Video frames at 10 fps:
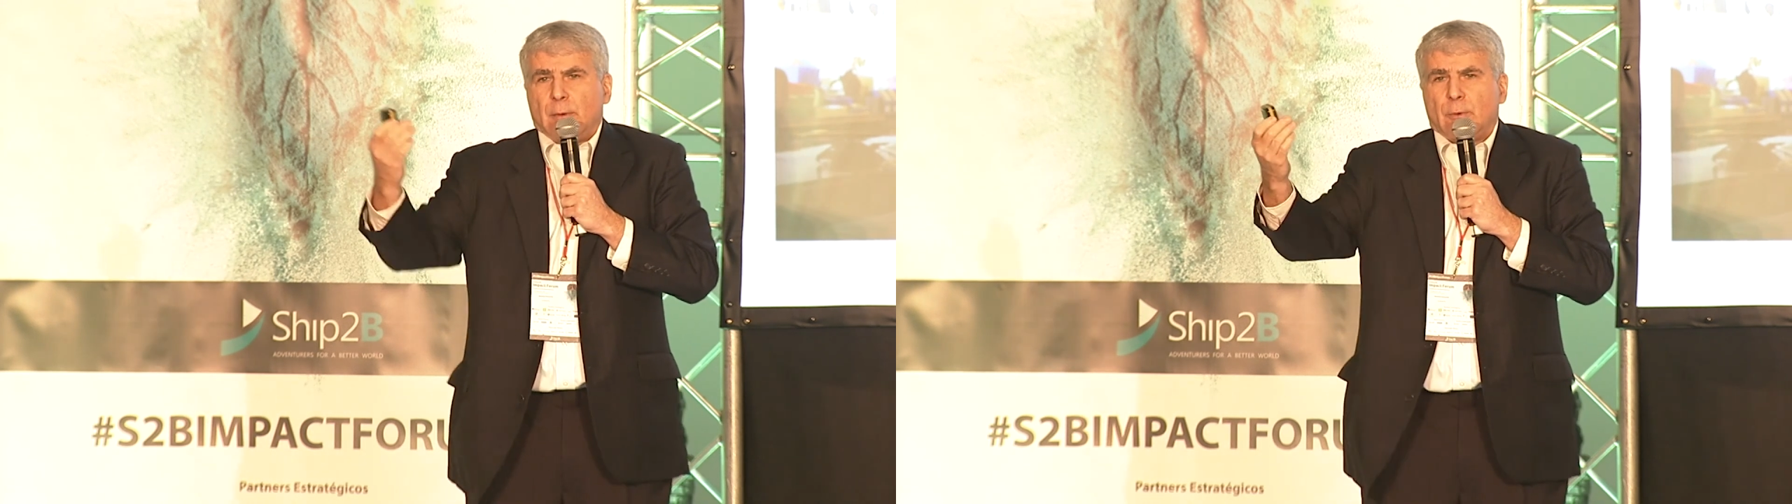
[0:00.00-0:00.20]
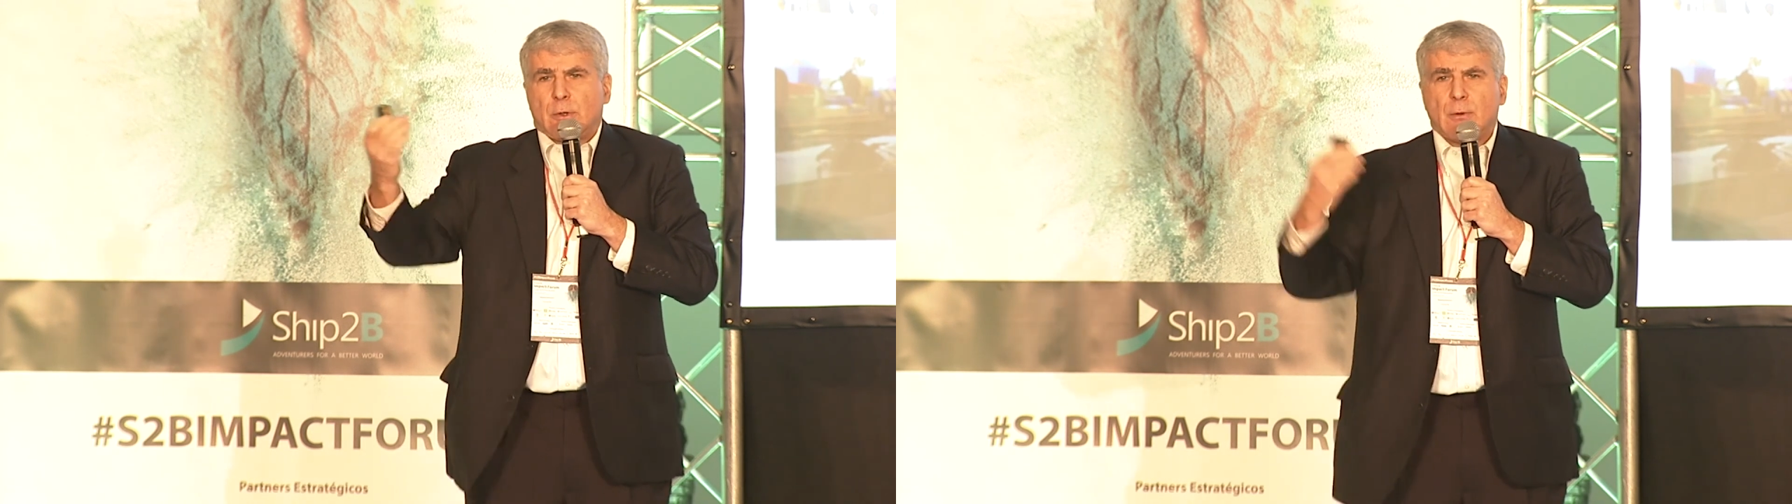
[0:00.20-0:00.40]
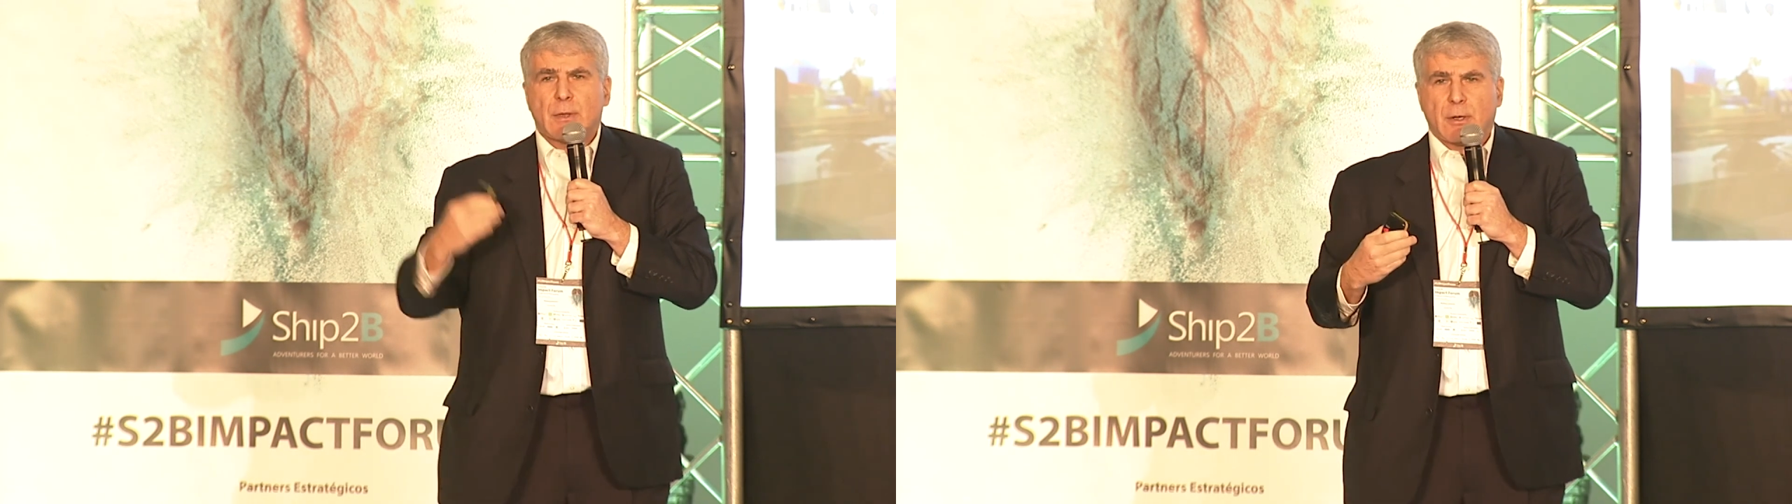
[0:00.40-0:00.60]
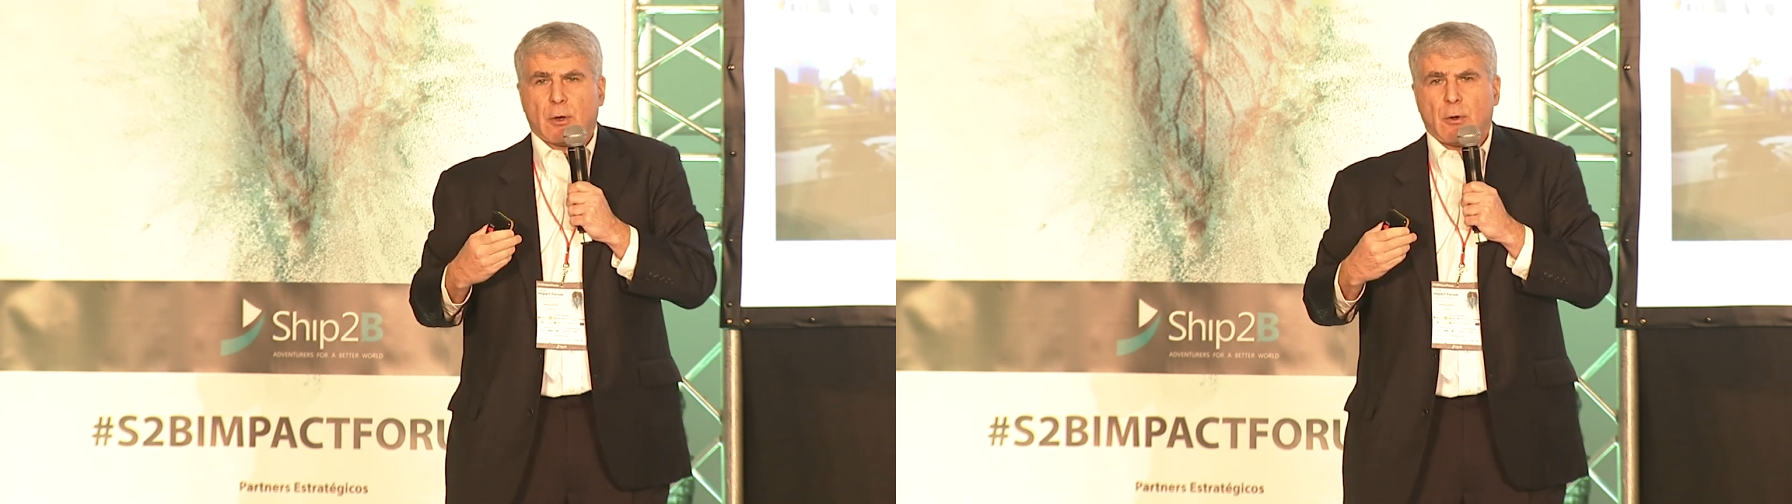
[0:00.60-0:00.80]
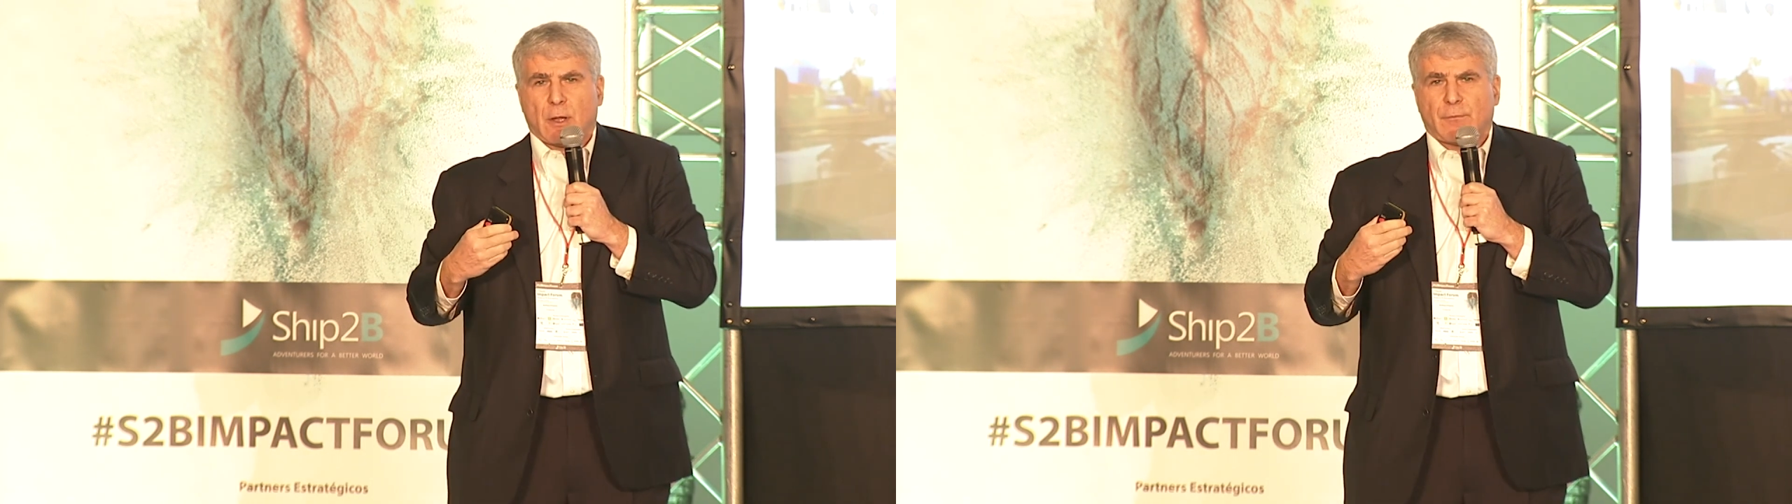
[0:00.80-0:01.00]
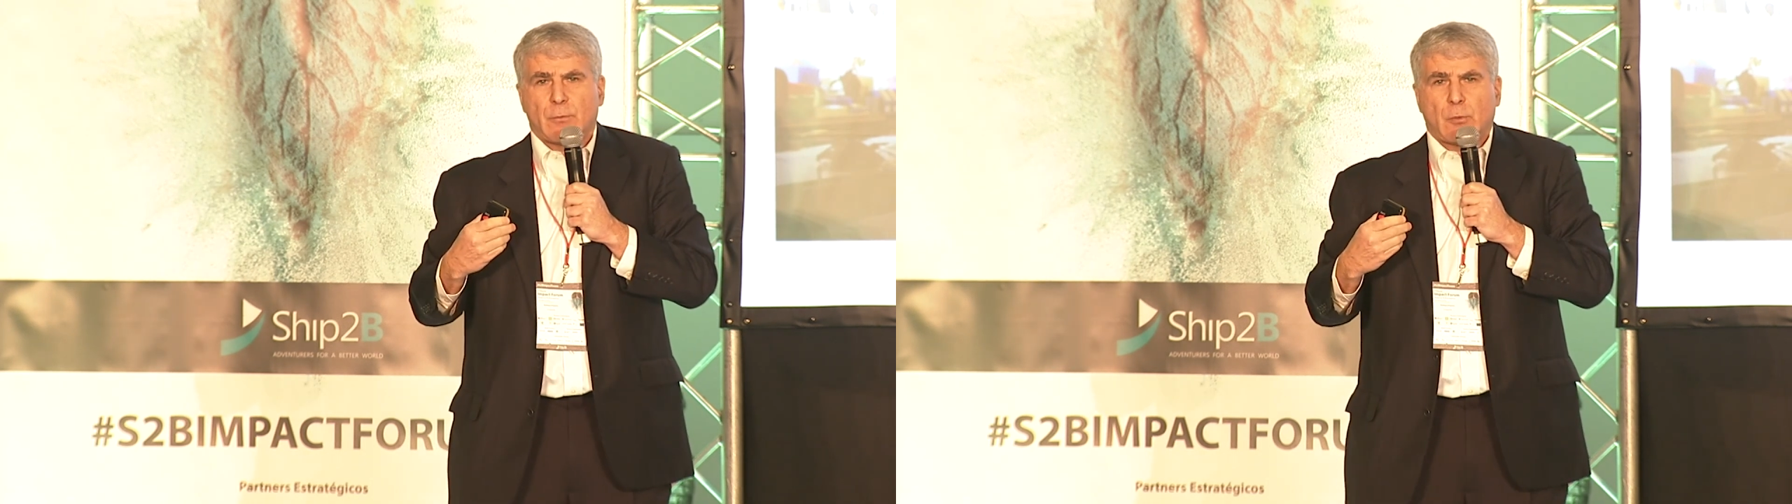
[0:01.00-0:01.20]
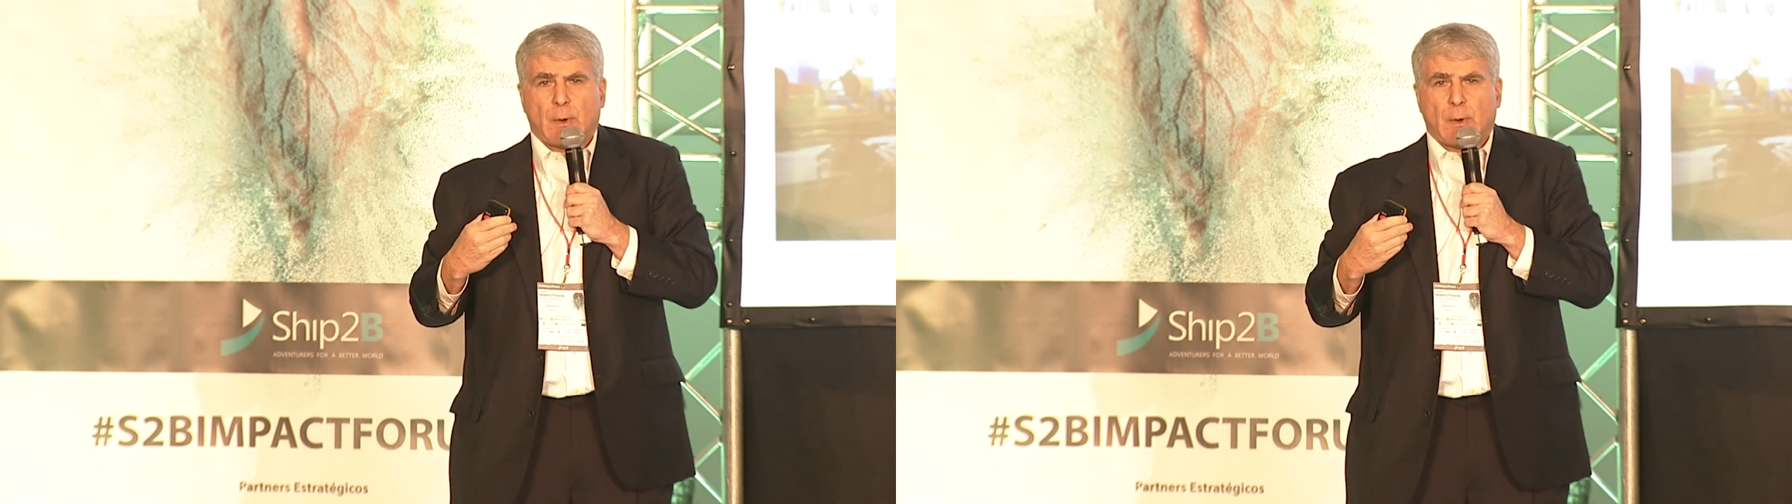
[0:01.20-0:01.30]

It reduced their costs from